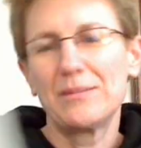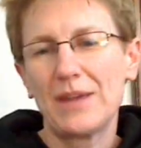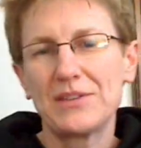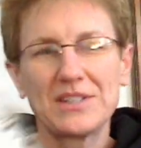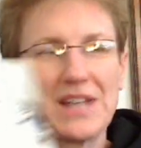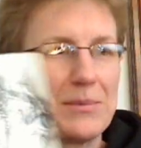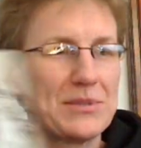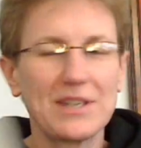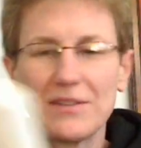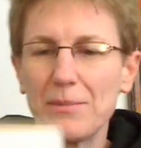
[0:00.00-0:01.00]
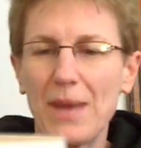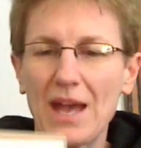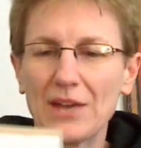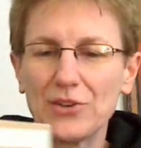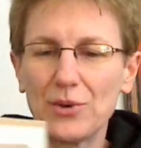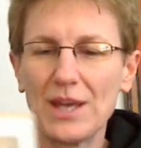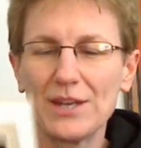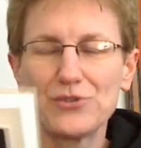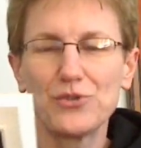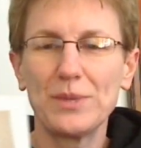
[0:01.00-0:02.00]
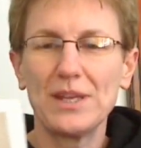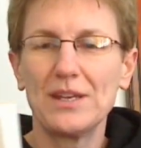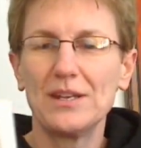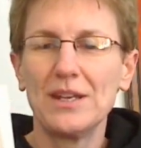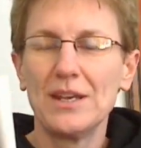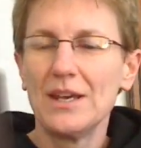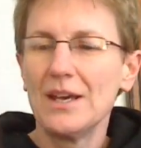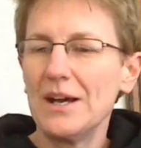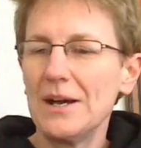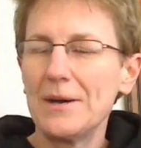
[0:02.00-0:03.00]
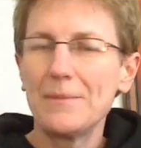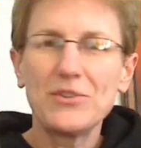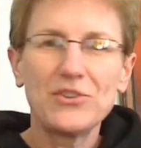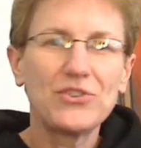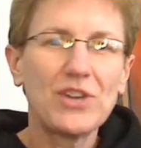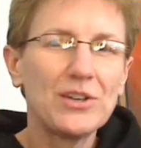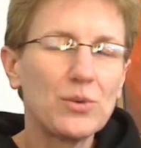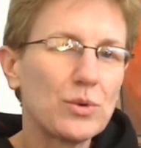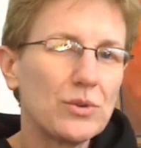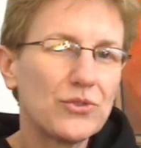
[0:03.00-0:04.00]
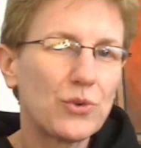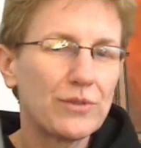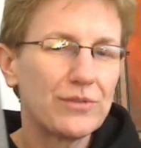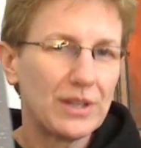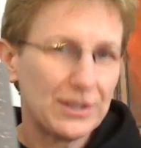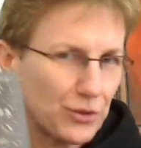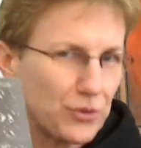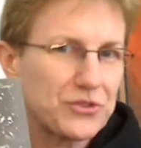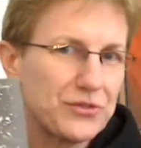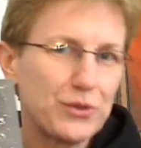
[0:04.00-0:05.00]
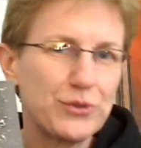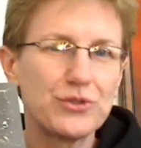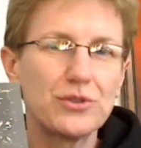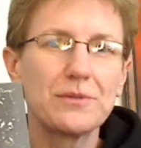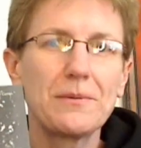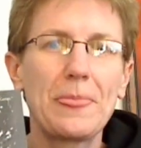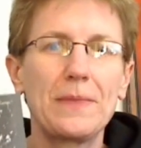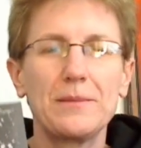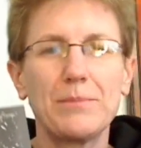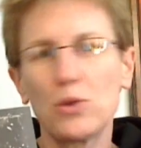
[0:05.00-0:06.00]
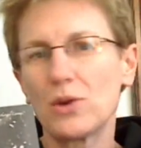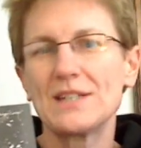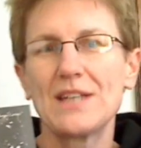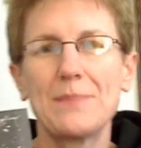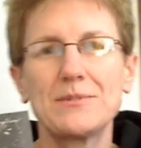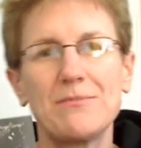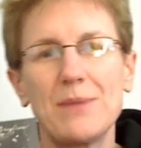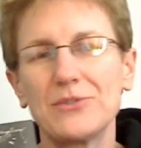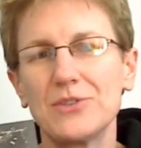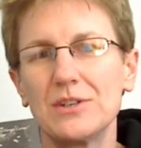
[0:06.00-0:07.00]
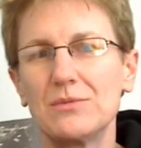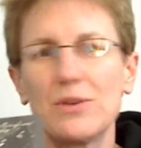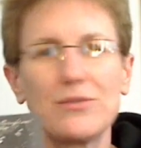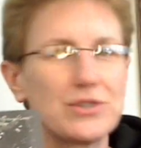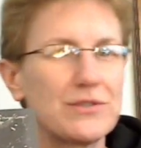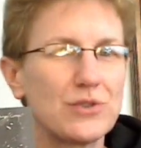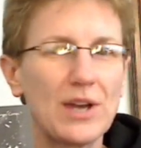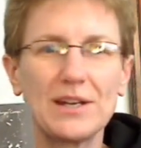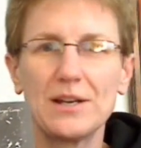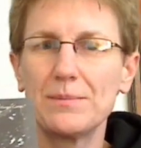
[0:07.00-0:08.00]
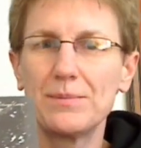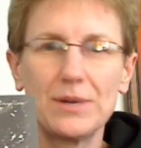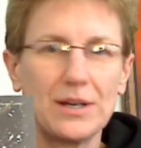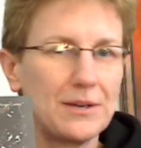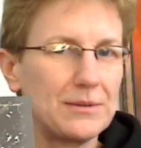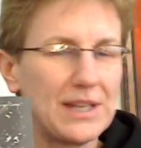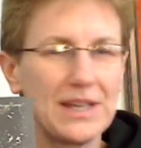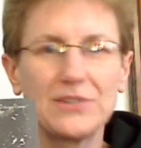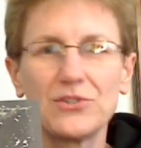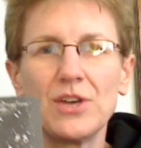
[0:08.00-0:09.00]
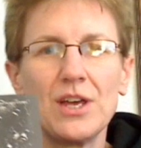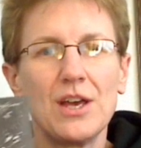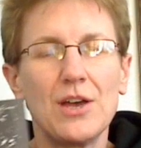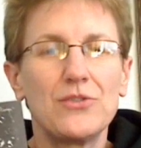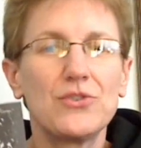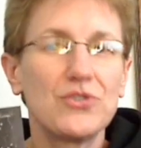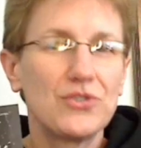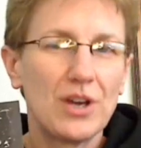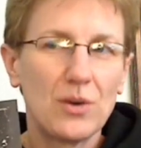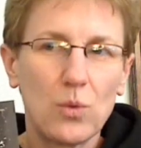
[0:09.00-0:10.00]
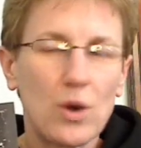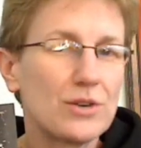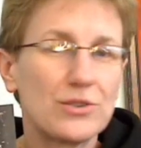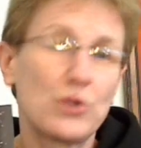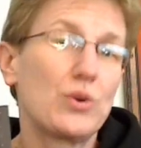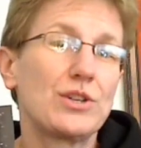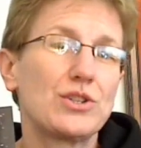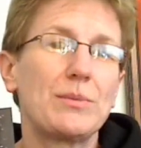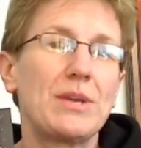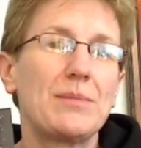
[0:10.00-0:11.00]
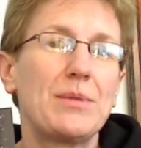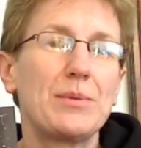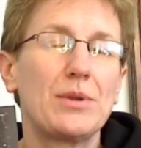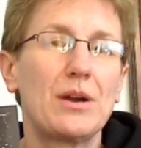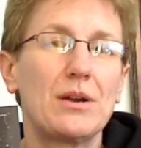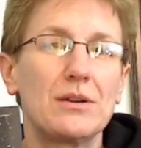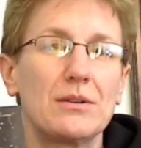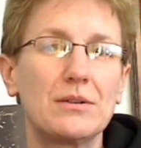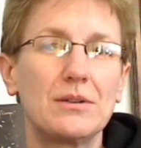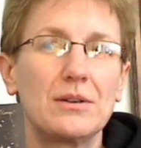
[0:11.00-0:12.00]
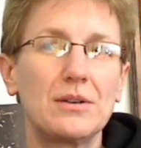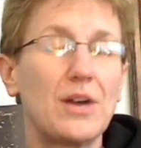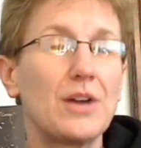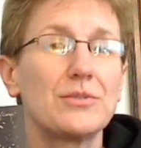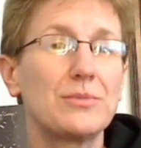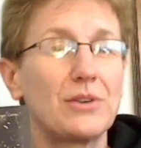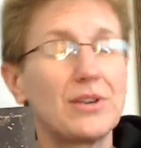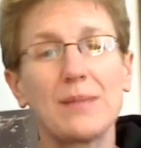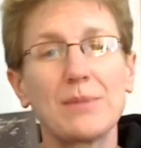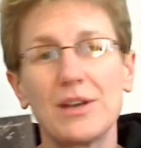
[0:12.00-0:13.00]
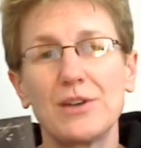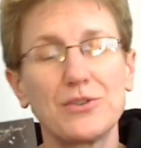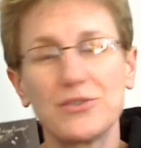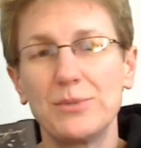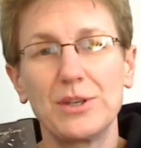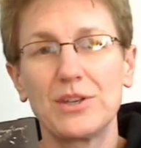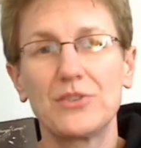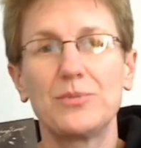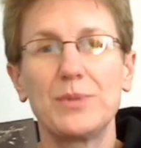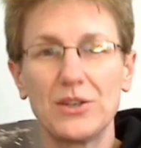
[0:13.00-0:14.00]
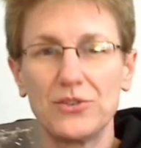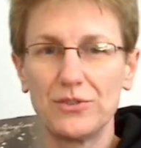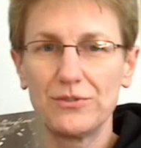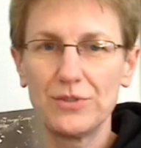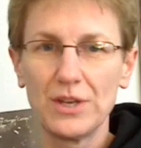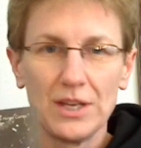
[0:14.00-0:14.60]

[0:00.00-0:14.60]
then by the synopsis on the back, so it kind of drew me in. Um, this is set in a world sort of on Earth's future. The polar ice caps have melted, rivers have dried up, uh, lakes. There's a water shortage. I mean, people are are dying by the hundreds of millions because of